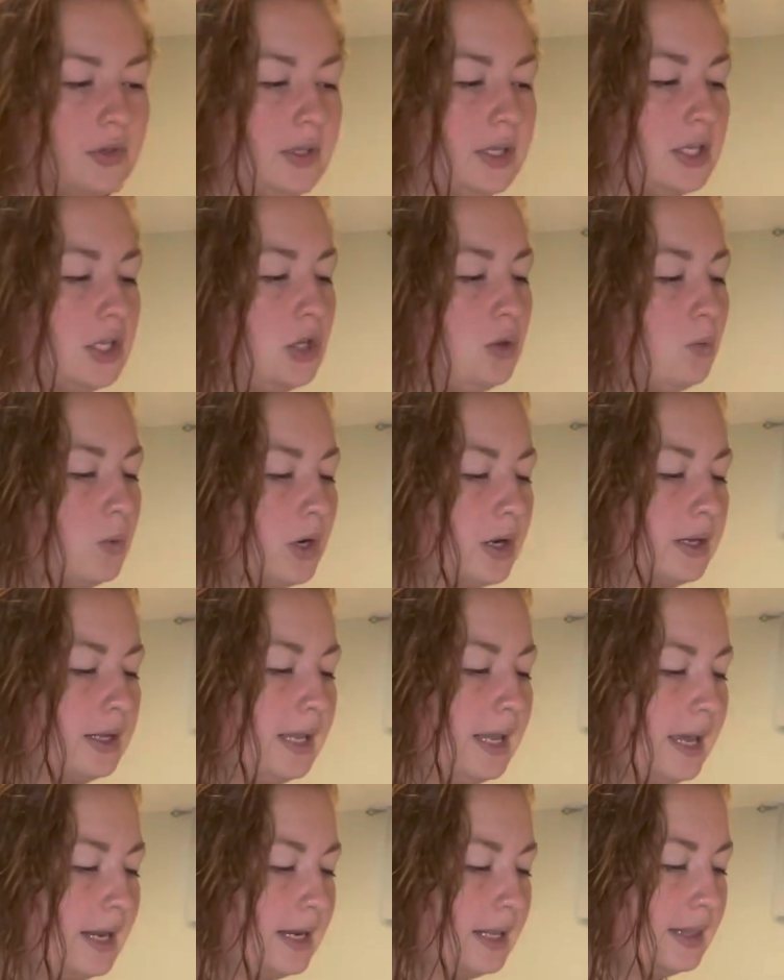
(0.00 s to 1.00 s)
Like you weren't
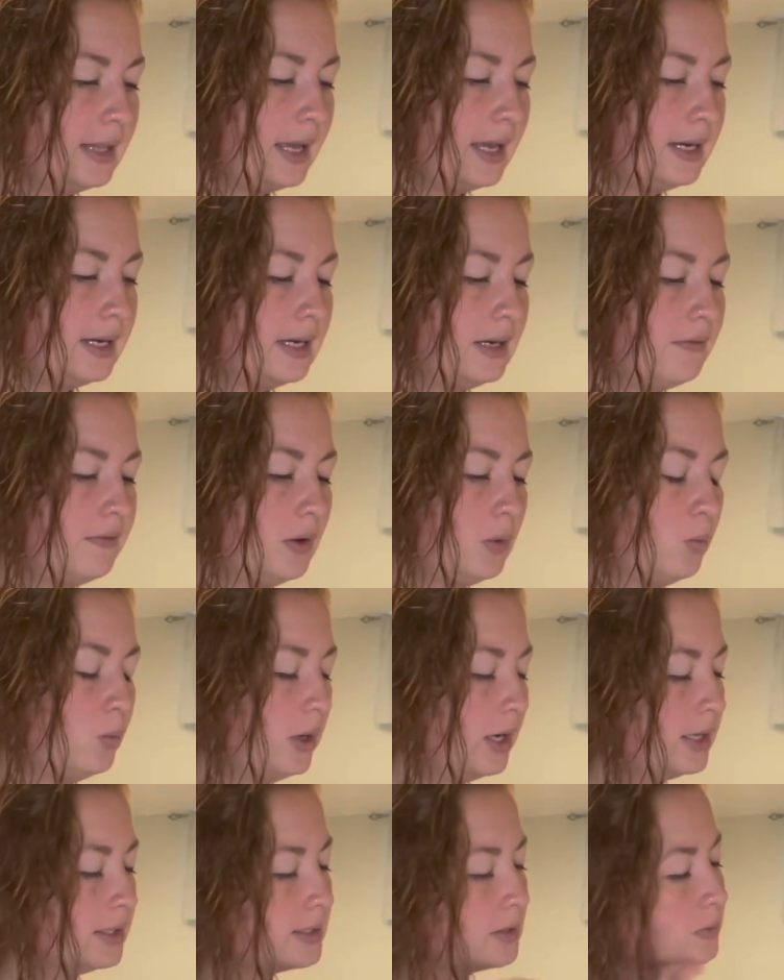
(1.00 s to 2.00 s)
getting that. And if it
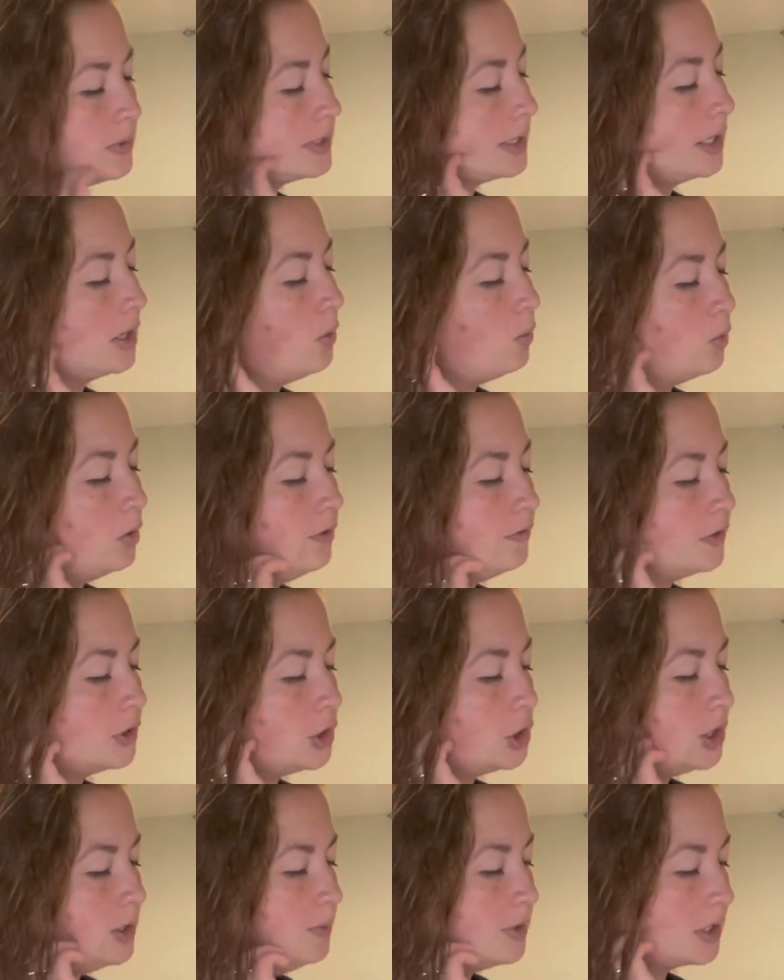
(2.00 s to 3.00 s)
was, it was like a wolf in
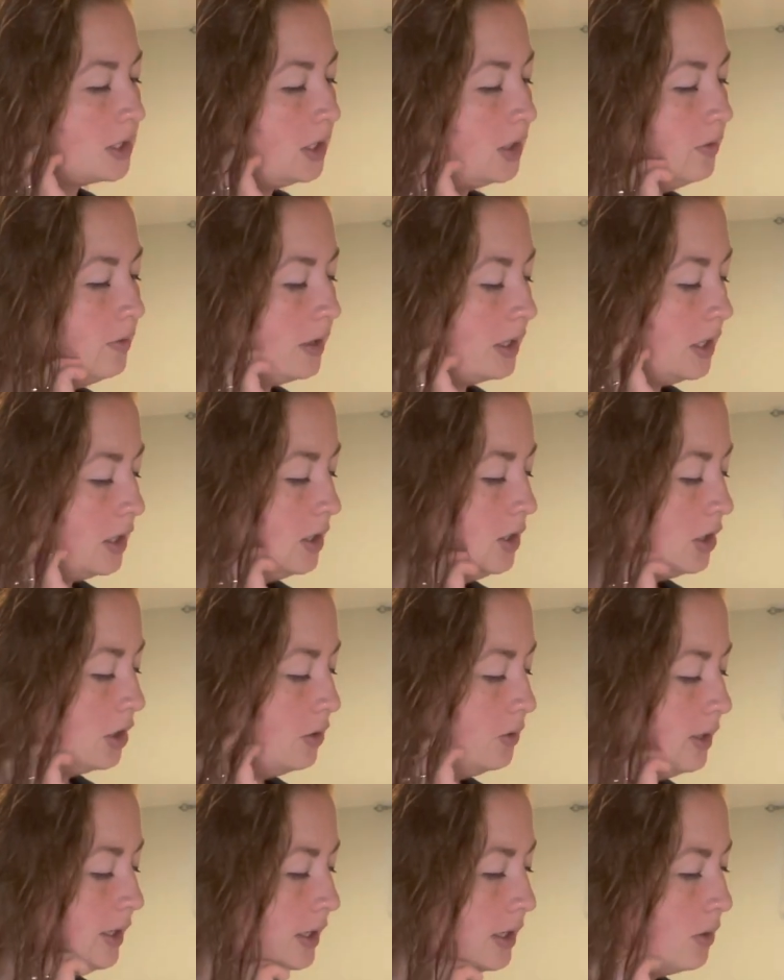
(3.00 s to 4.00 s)
sheep's clothing, you know?
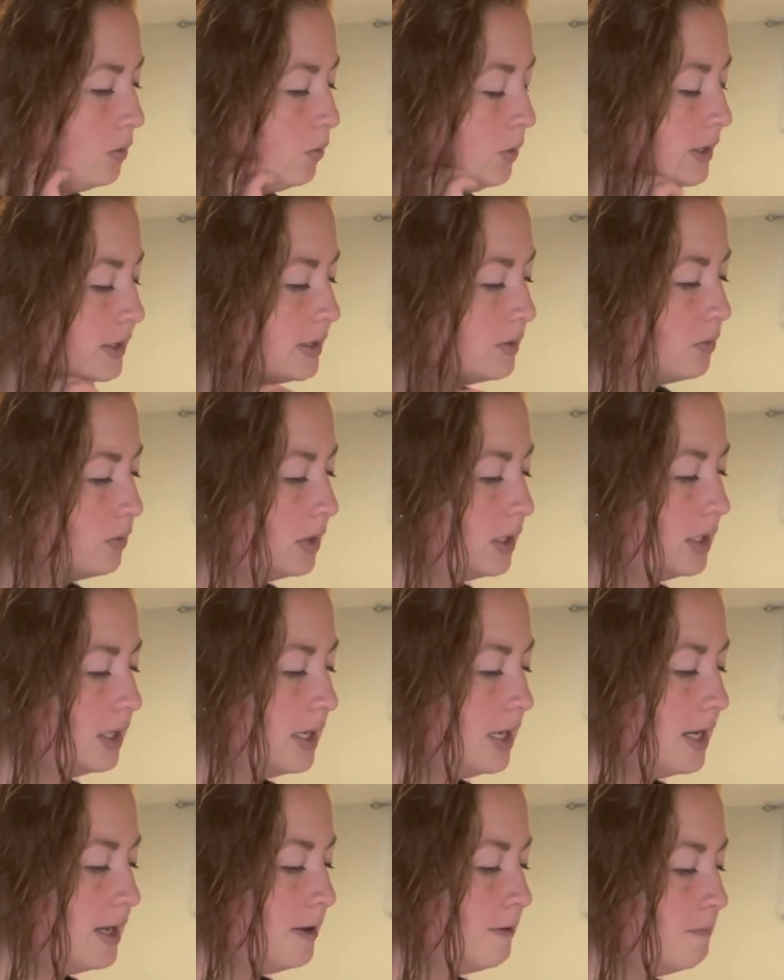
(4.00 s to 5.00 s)
Like it wasn't
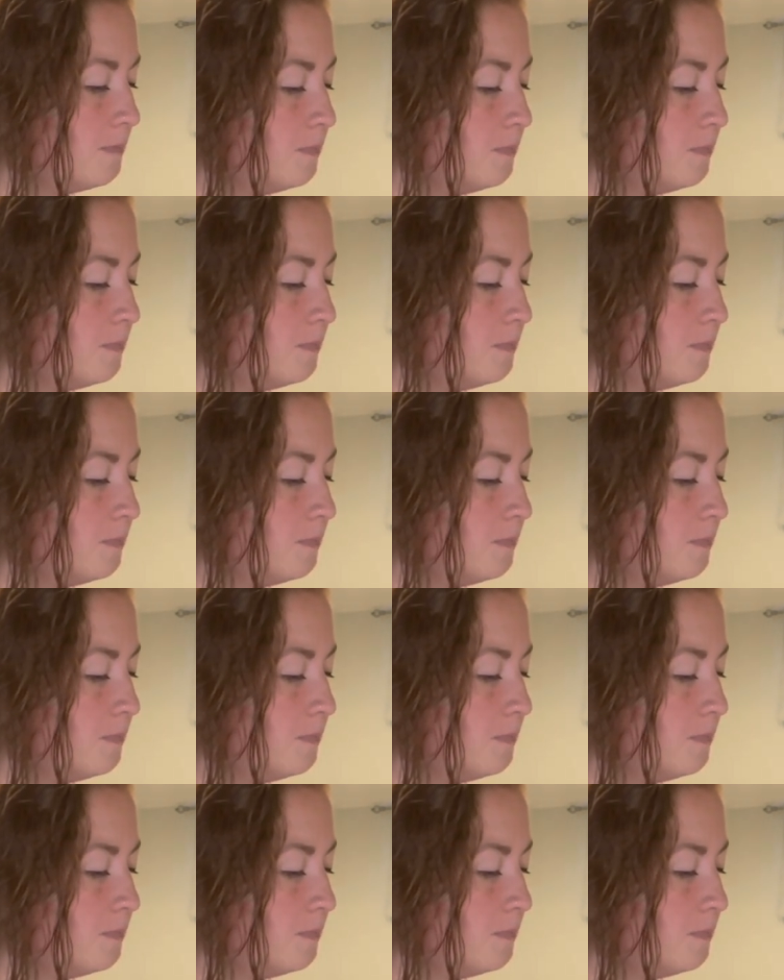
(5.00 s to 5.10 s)
really